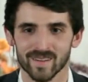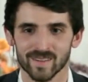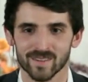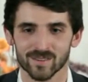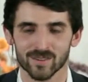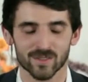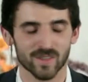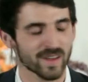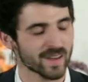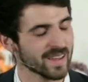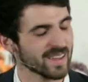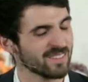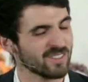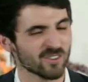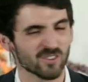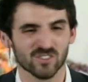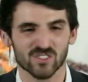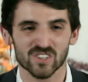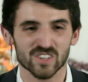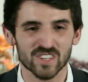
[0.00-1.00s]
So that if
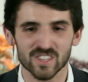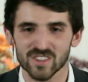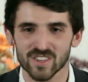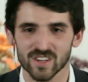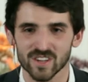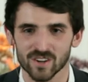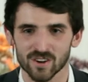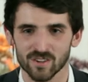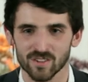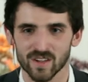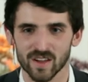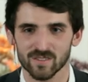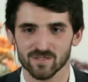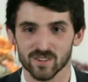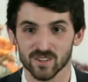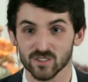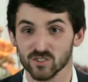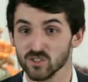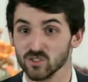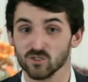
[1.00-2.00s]
there's anything in our lives
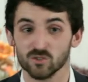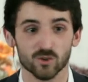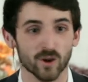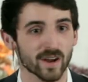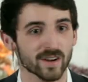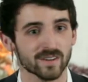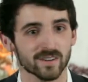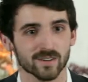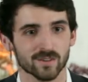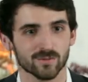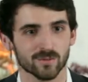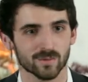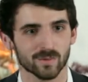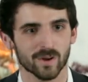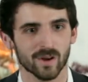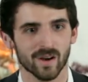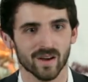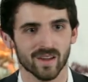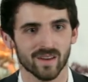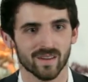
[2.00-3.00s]
that is distracting us from
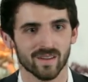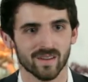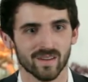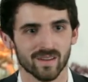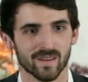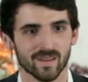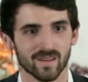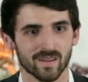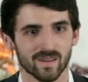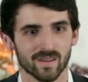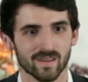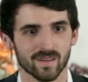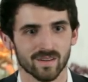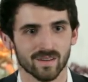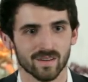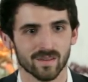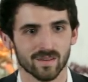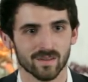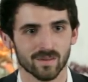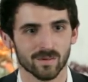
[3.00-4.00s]
God,
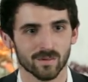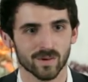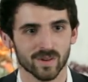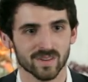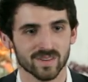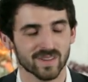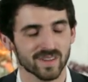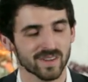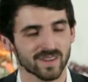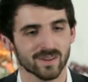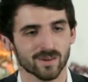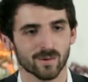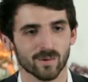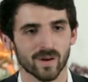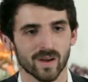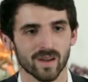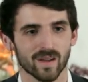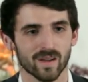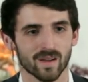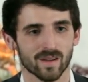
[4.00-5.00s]
we need to take it
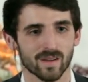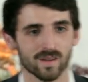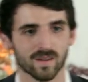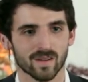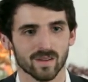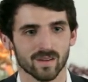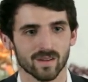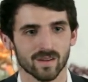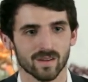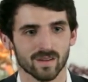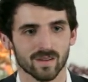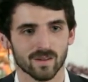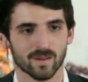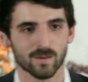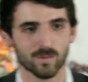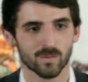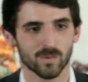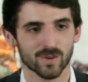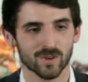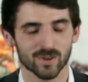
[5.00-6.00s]
away.
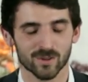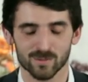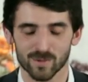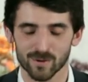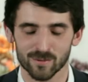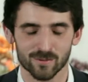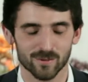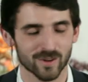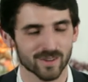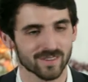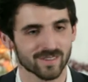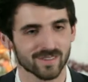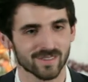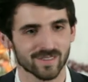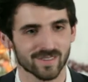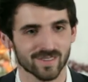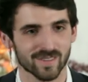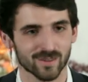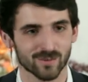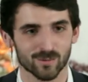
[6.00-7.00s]
Because, my
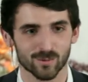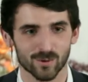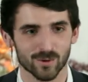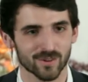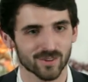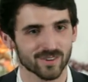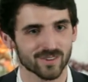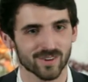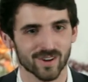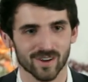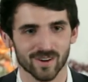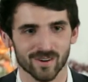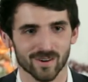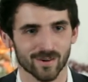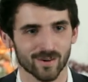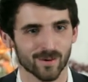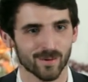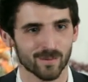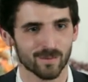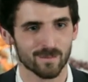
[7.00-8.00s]
friends, this world is not
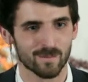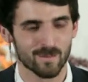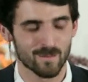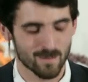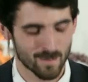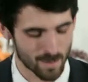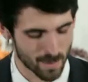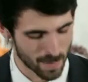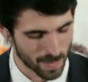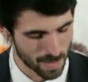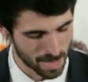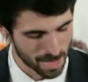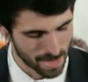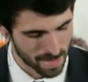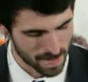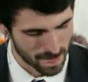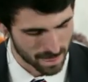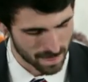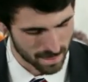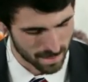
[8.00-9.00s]
our home.
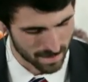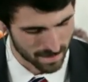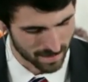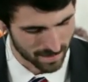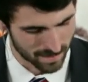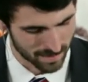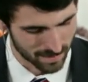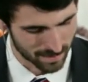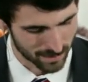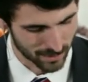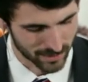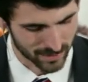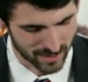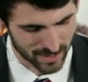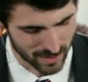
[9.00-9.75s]
But let's